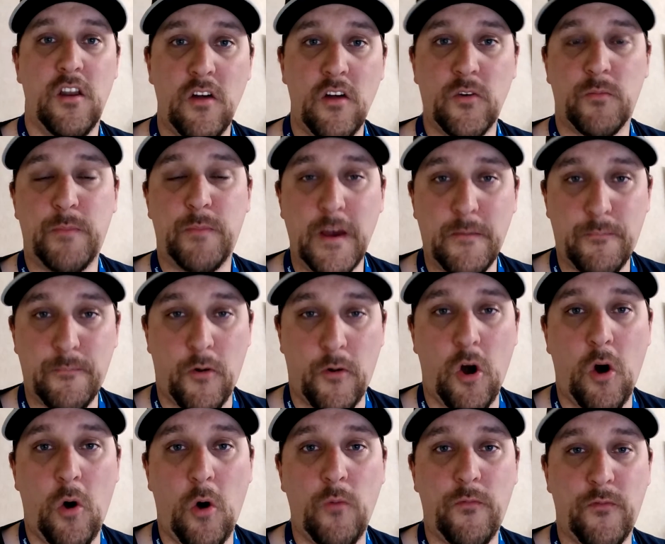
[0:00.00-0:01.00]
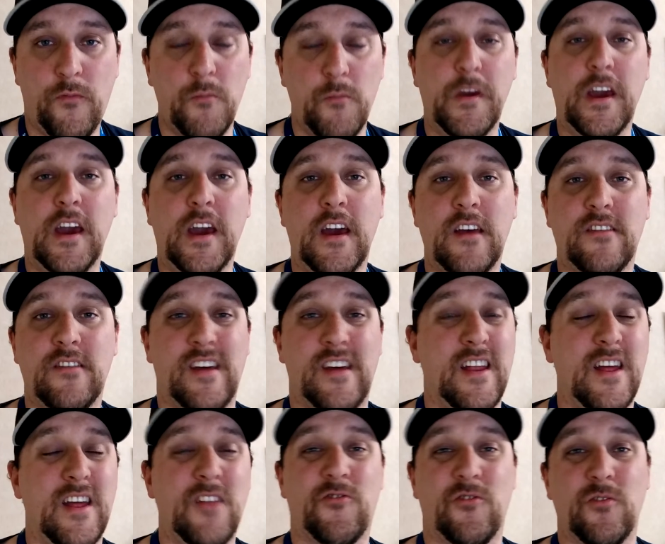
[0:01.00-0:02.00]
Another big pro for me is that
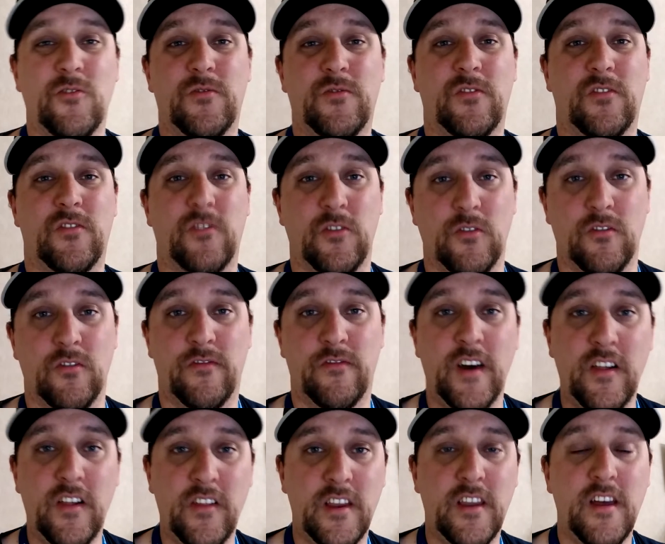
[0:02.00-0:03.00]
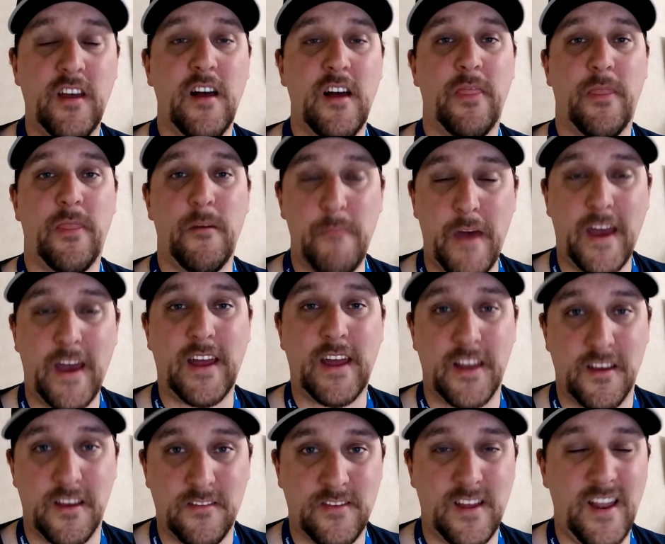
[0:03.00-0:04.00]
it introduces a new villain, the
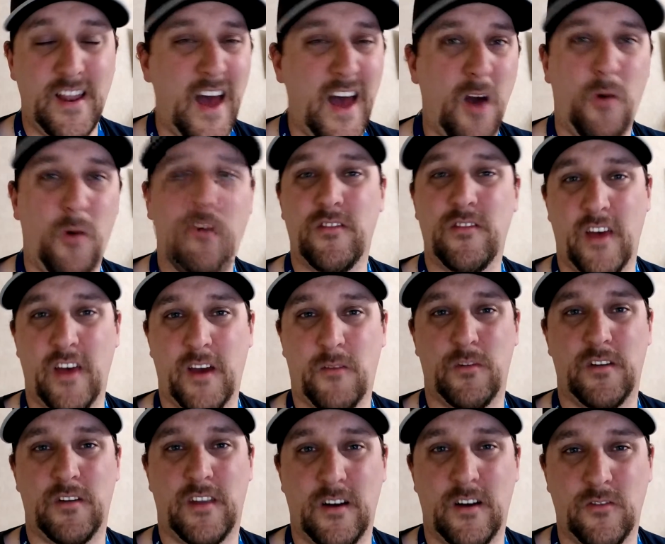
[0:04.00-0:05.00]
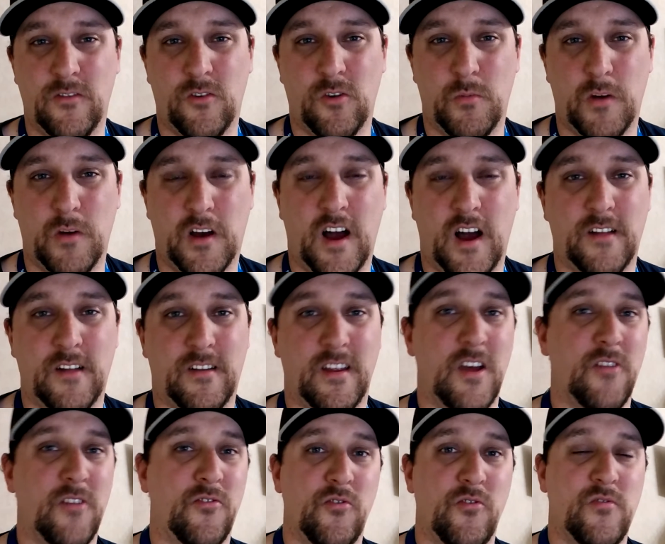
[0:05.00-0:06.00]
Mechanist, and I always like when downloadable content
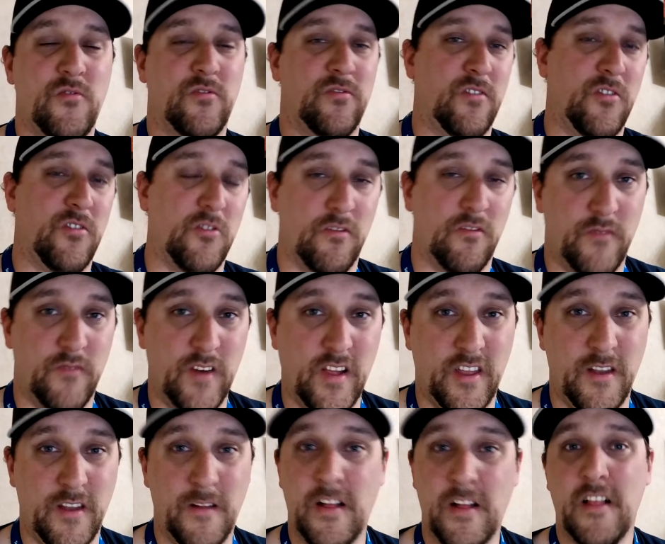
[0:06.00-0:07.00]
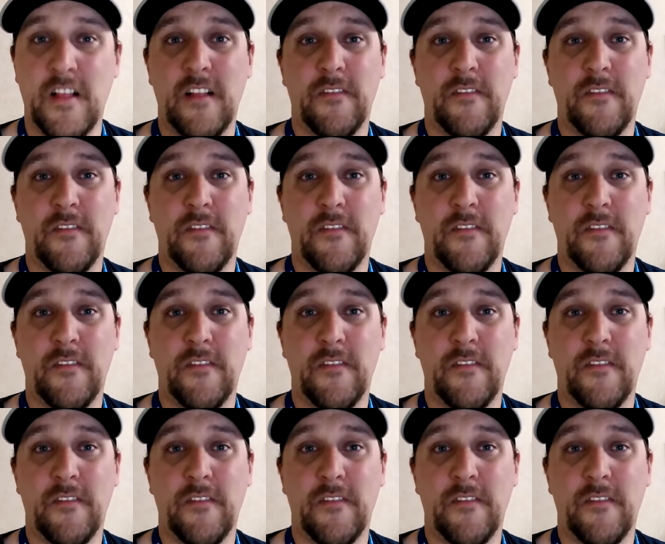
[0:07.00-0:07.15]
introduces a new villain.